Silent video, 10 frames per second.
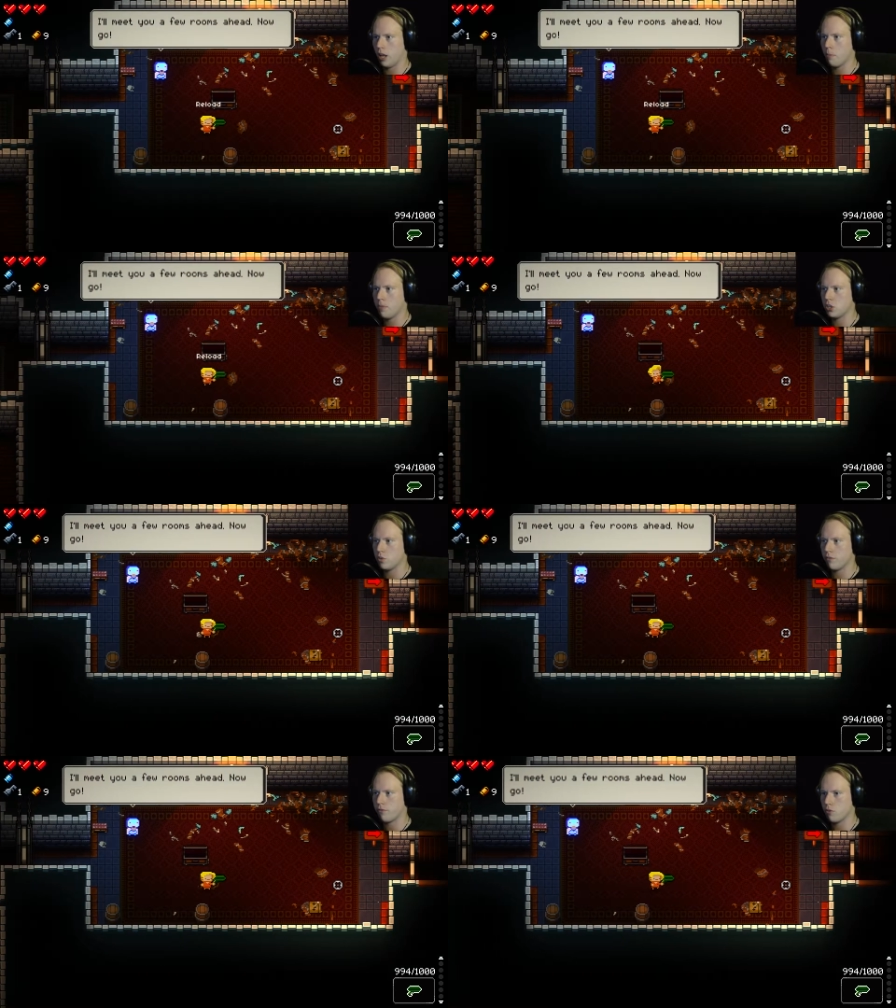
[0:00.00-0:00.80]
I'll meet
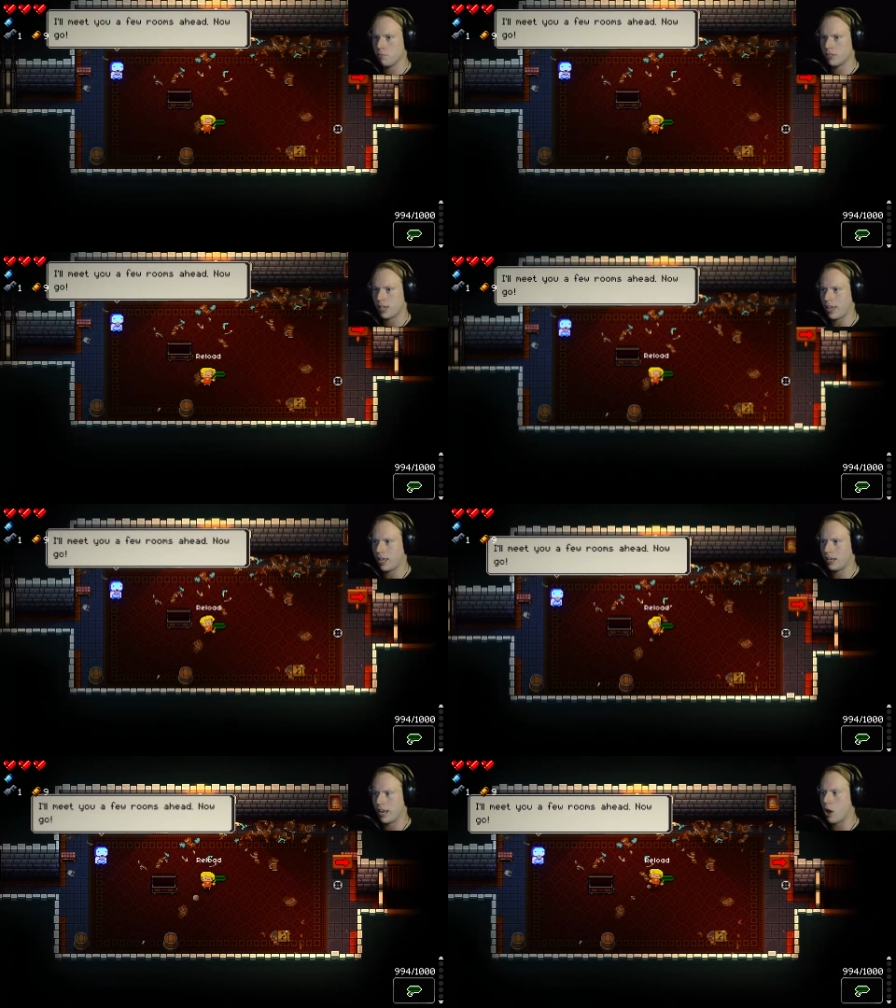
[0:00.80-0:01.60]
you in a few rooms
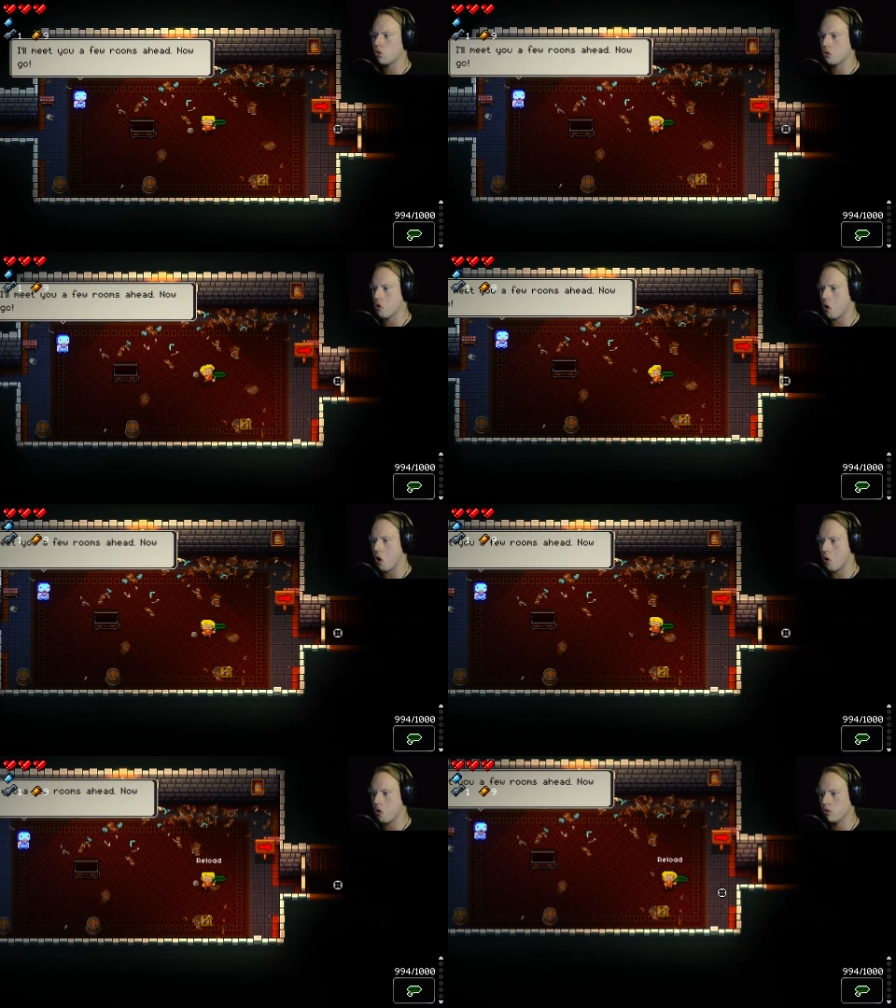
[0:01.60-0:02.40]
ahead. Now
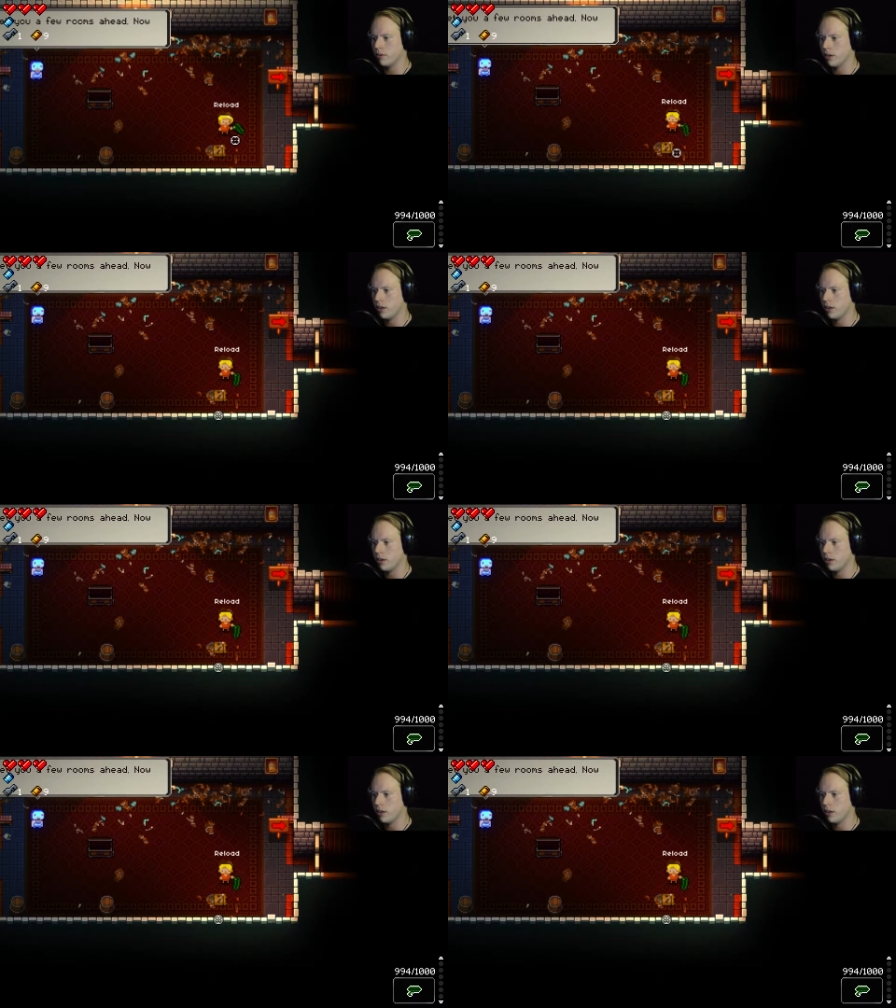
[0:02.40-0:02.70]
go!